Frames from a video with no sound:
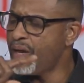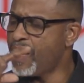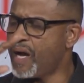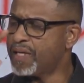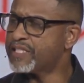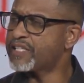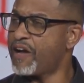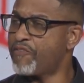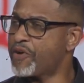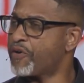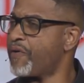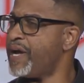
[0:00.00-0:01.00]
uh,
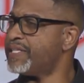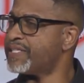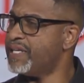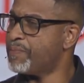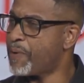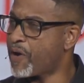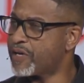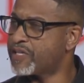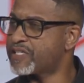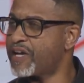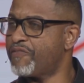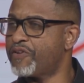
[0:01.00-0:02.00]
discovering grace, and a part of
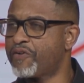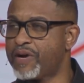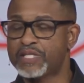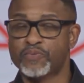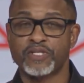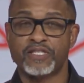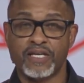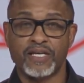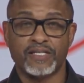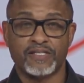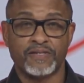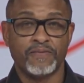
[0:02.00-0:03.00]
discovering grace was
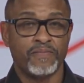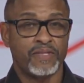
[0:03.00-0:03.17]
this